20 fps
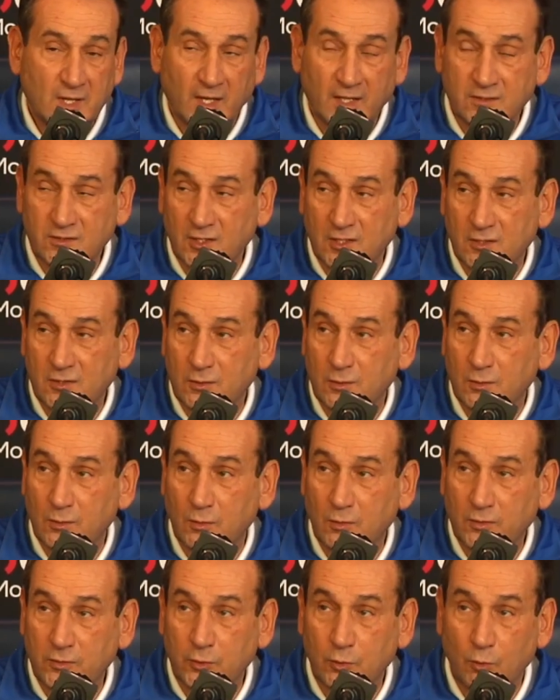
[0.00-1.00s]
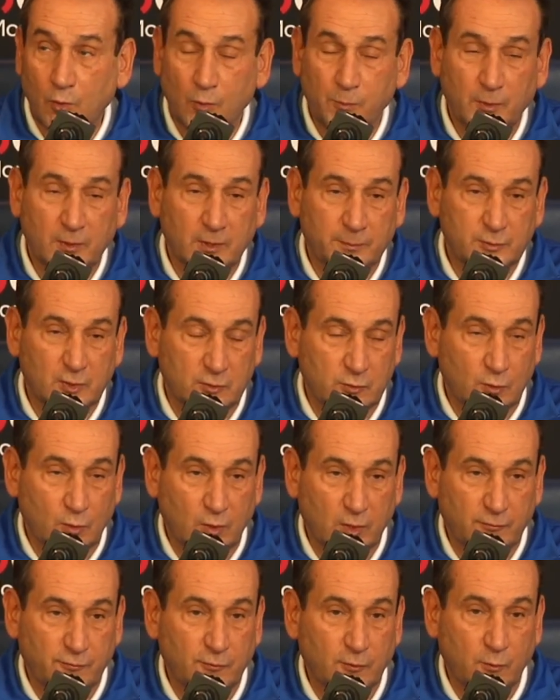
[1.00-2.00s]
I think you, you open up the
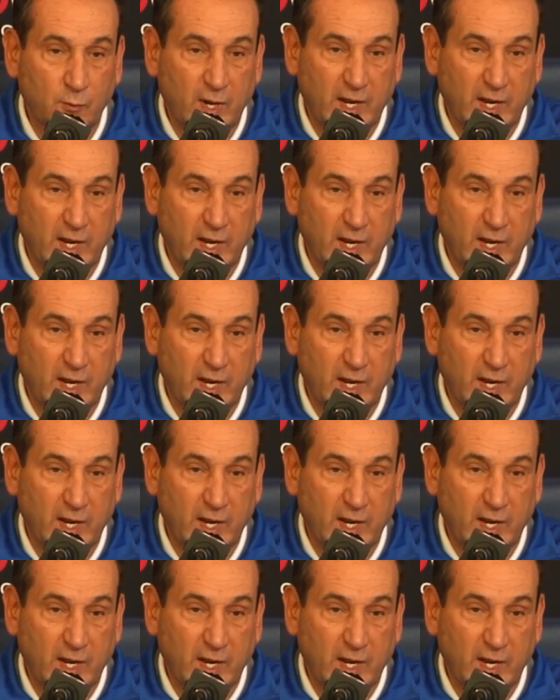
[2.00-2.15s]
door for